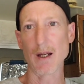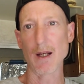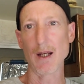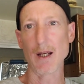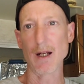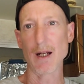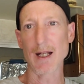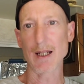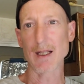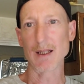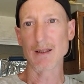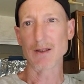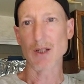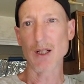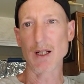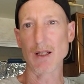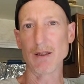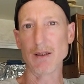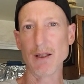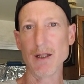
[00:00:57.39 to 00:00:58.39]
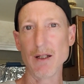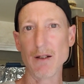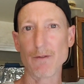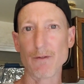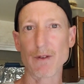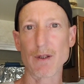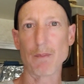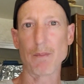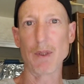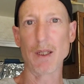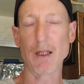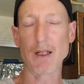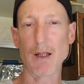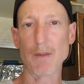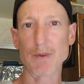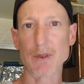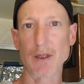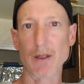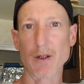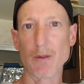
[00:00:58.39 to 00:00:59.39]
and I can try to lift the
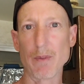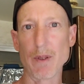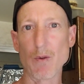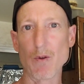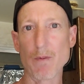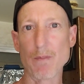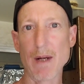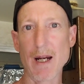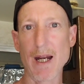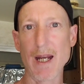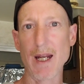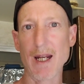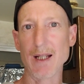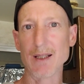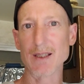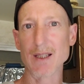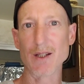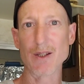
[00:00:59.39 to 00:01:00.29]
pickups a little bit with my hands,